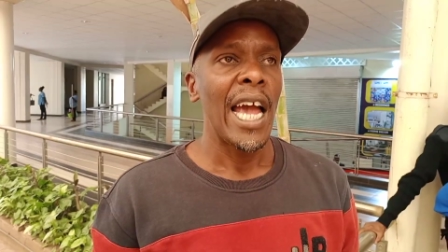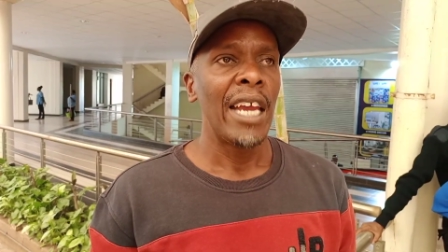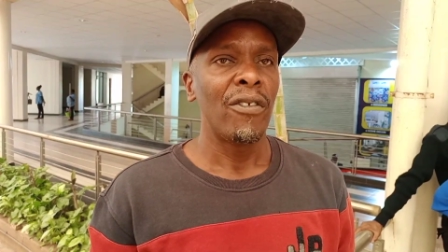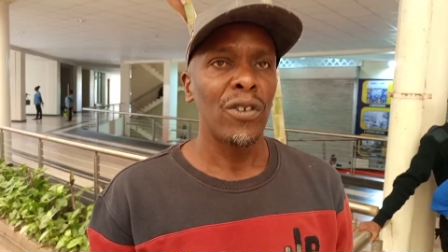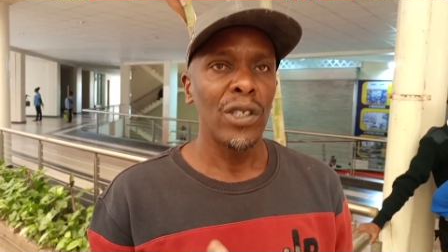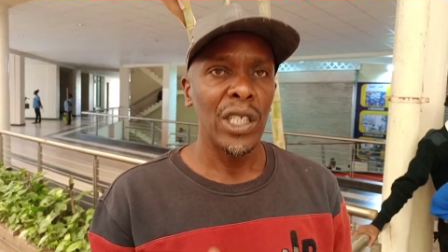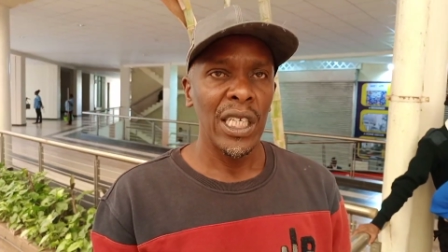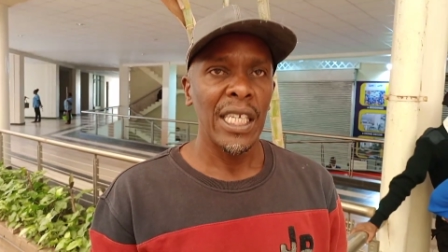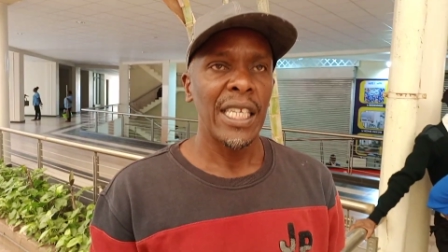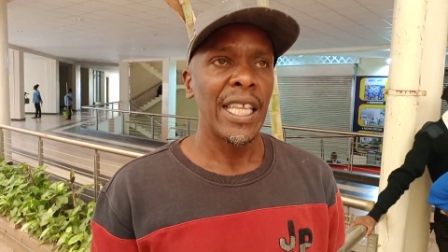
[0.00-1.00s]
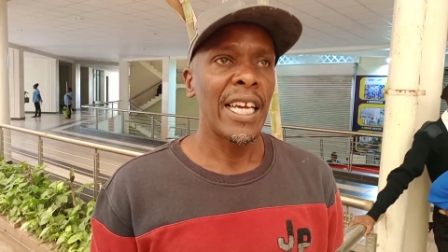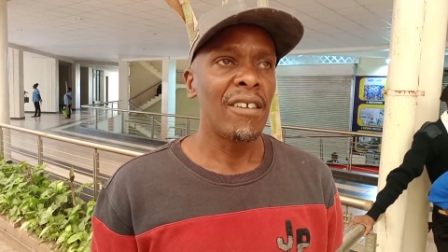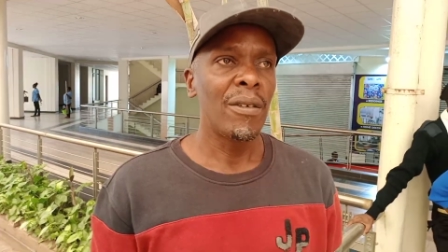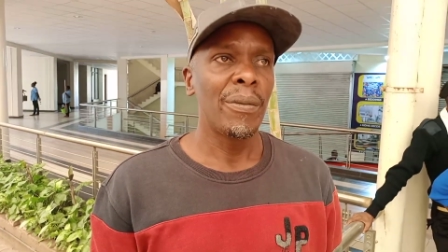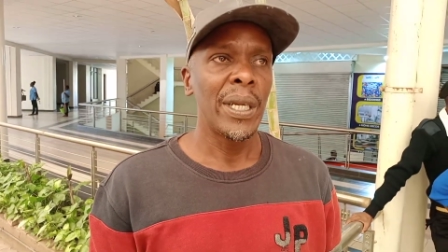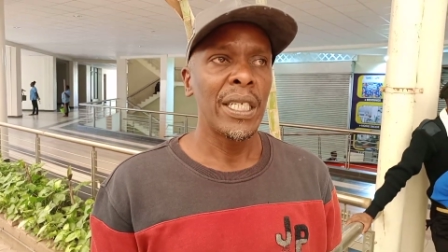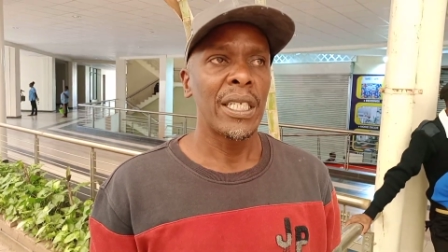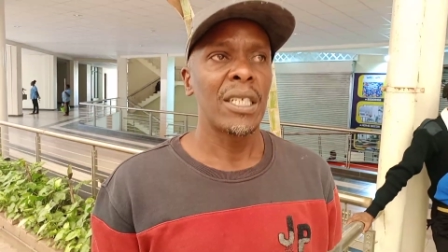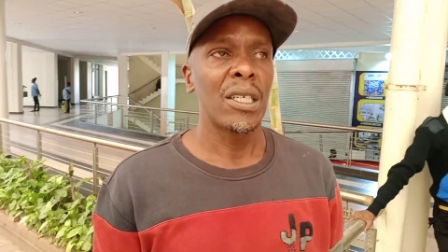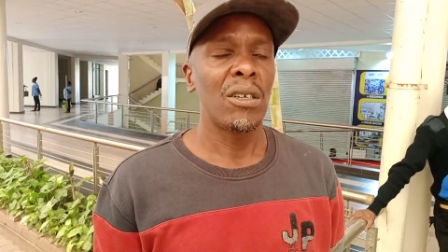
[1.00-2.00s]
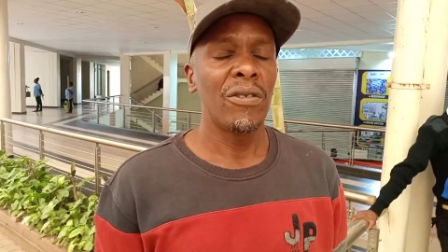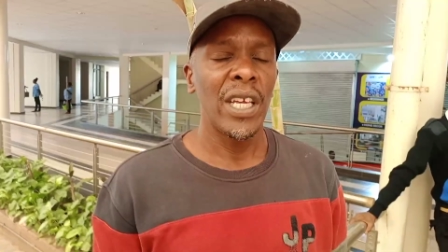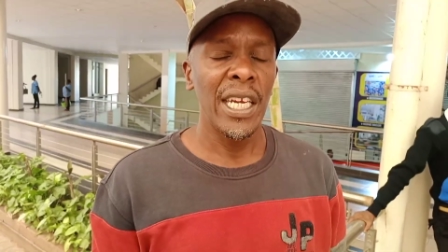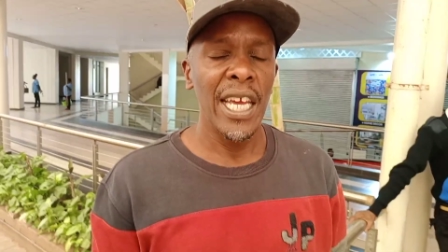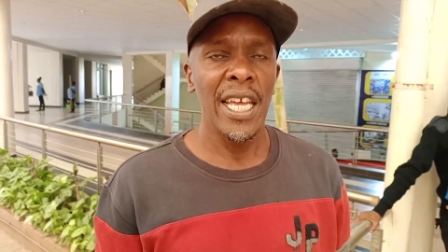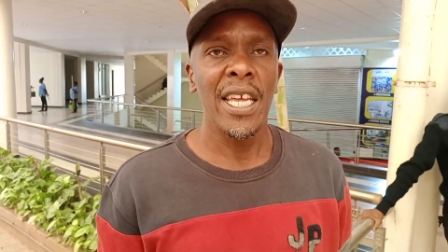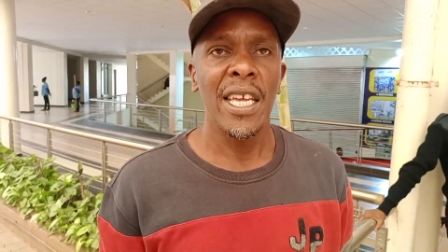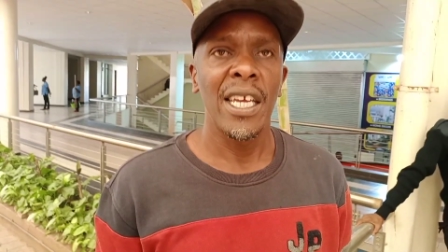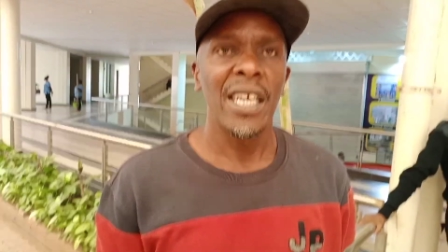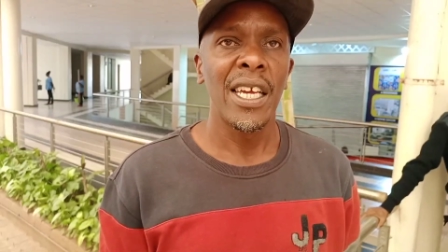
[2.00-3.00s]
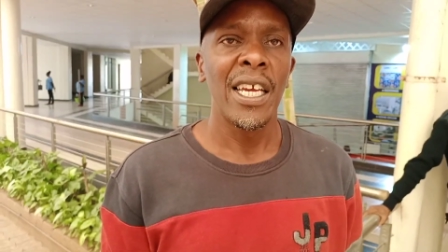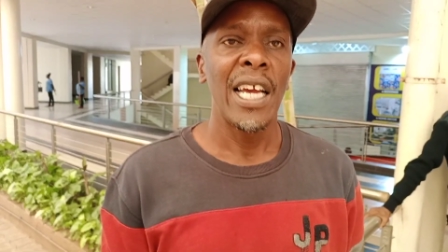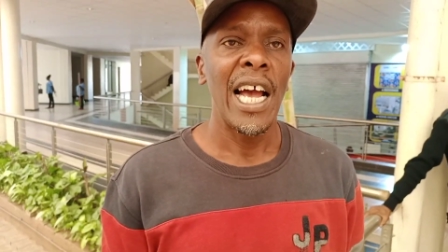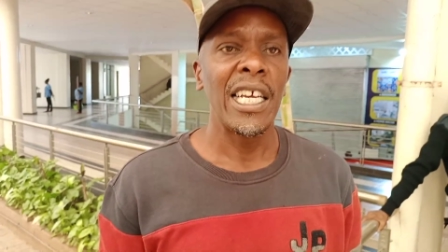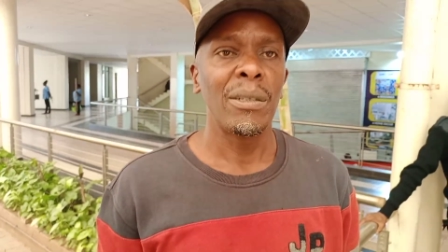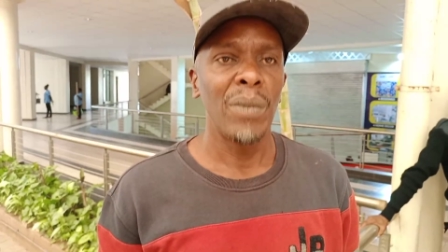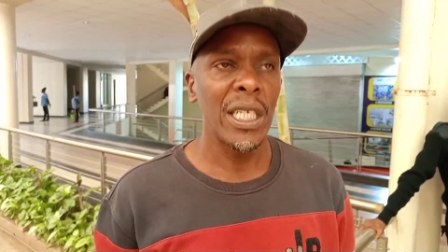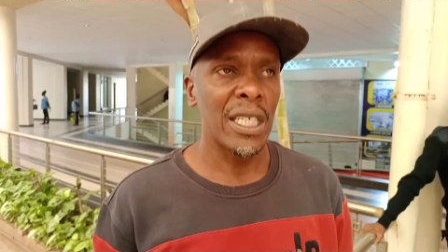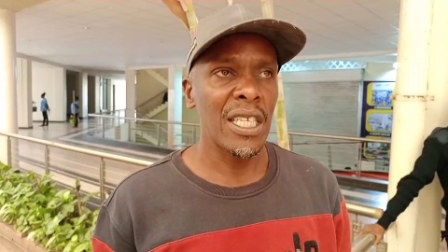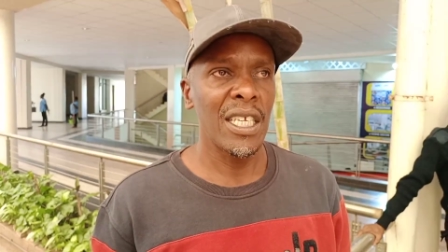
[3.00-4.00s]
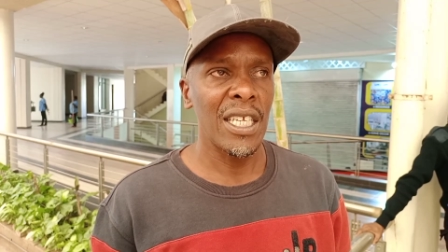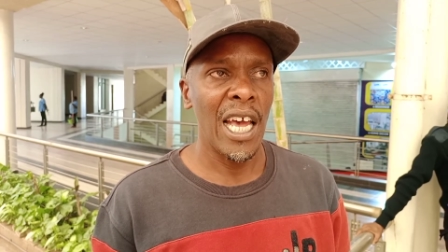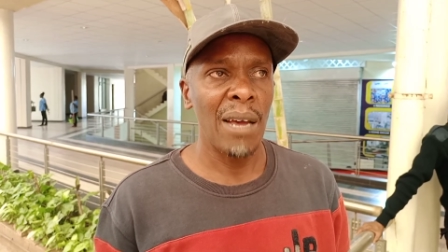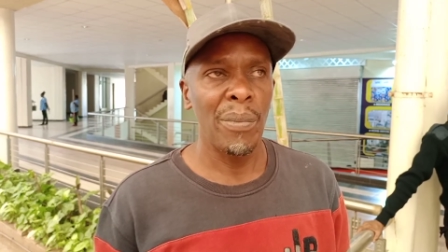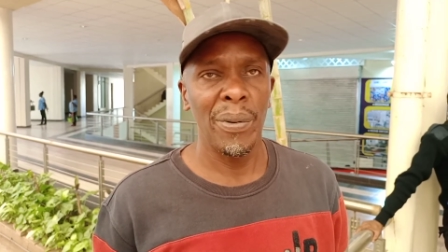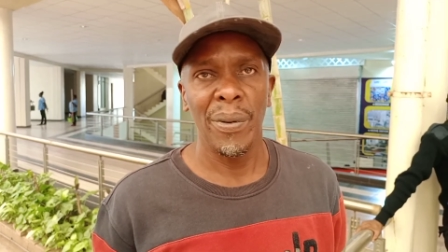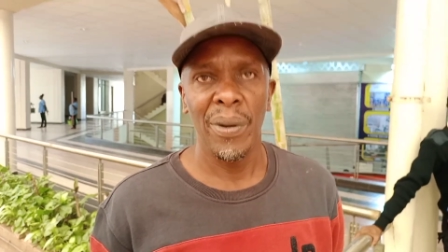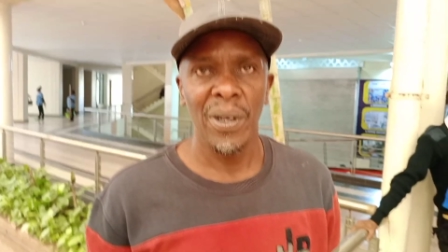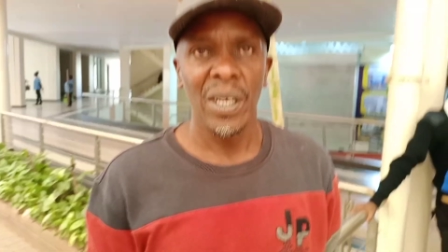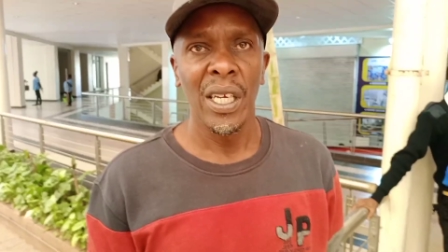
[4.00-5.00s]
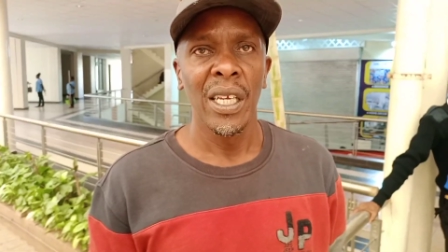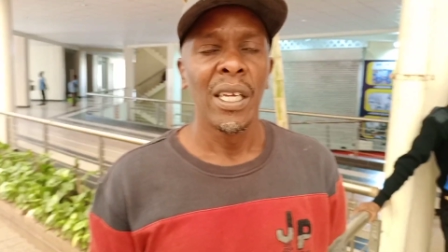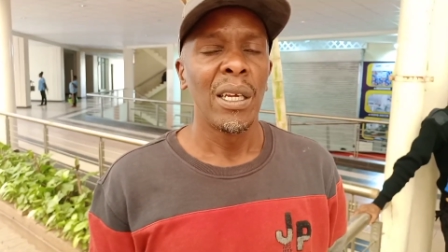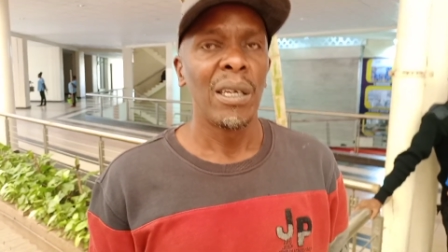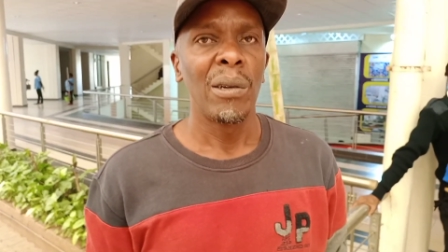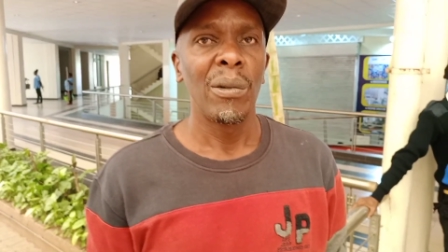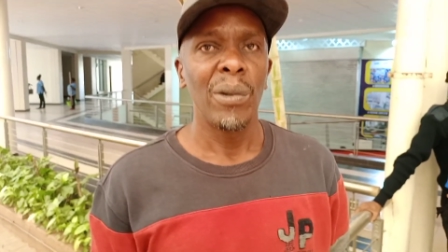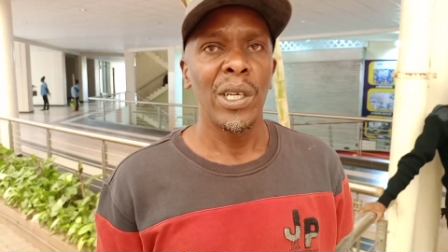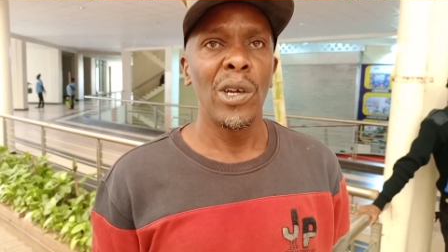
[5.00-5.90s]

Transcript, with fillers: Unfortunately, the government of the day has messed this up. We